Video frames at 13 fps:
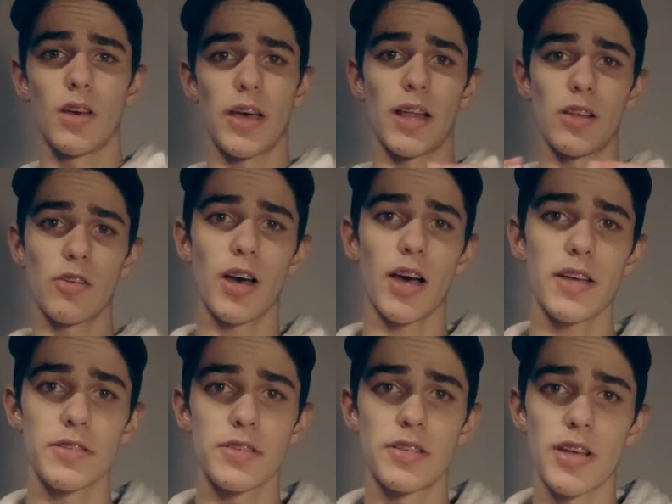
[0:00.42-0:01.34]
Hello
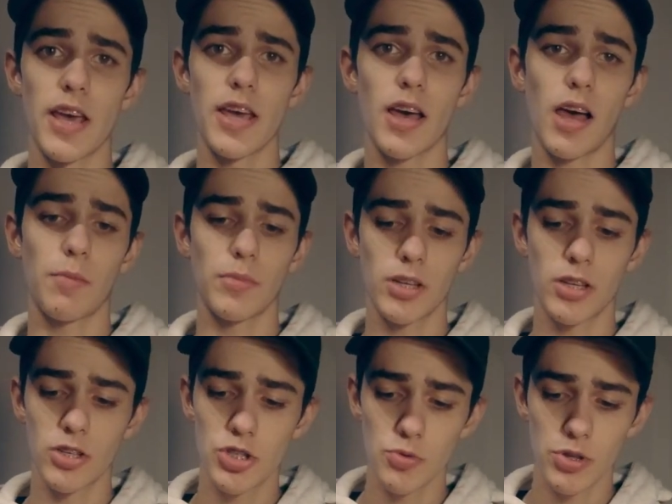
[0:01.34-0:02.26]
guys, today I'm
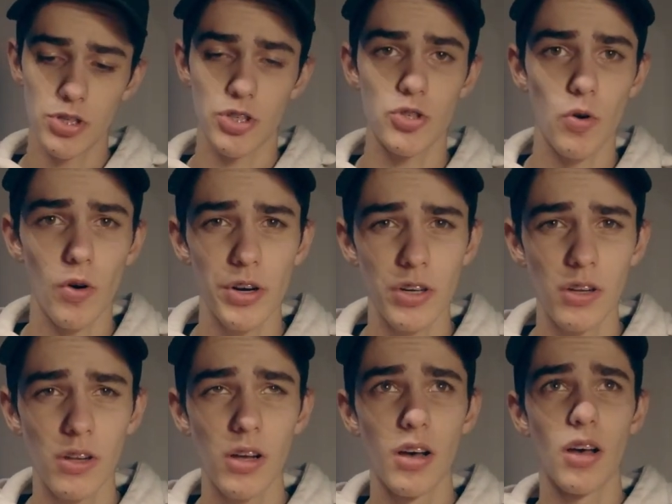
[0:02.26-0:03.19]
gonna do a
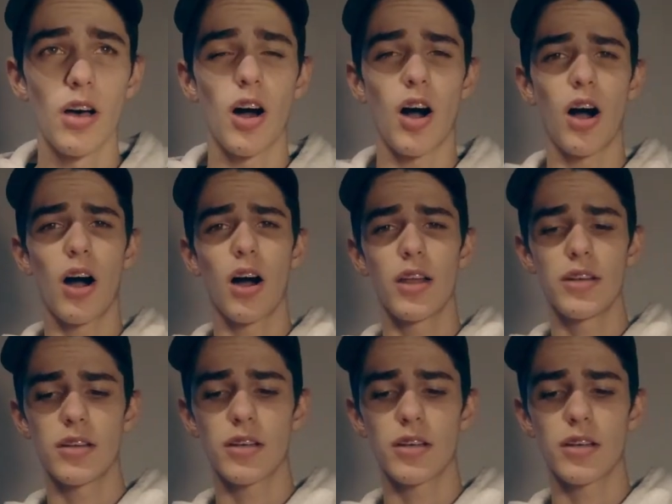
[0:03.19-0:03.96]
tutorial on